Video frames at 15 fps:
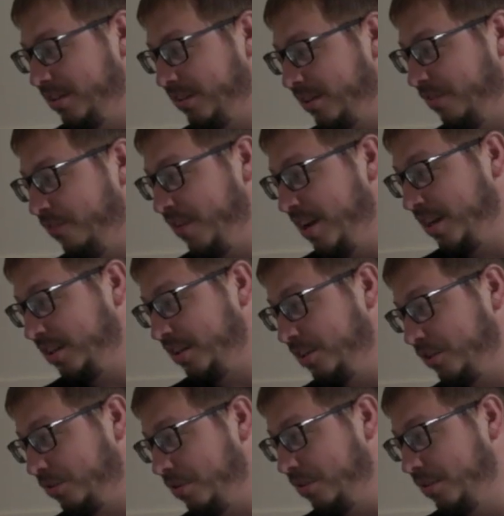as the fan
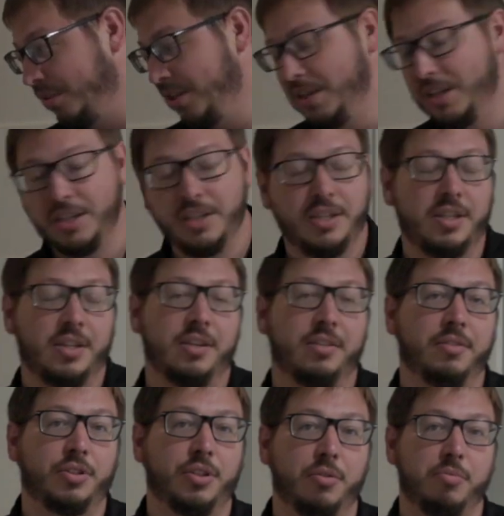control.
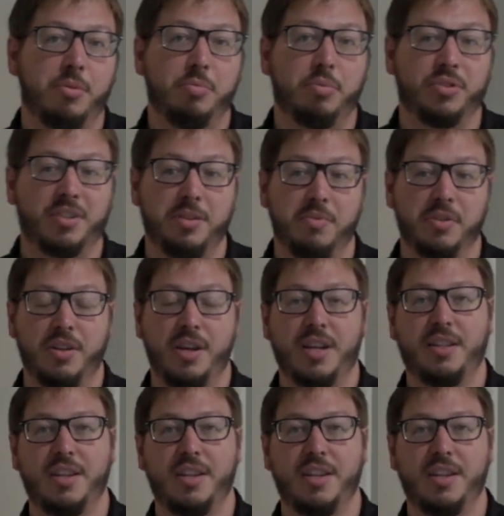So people seem to like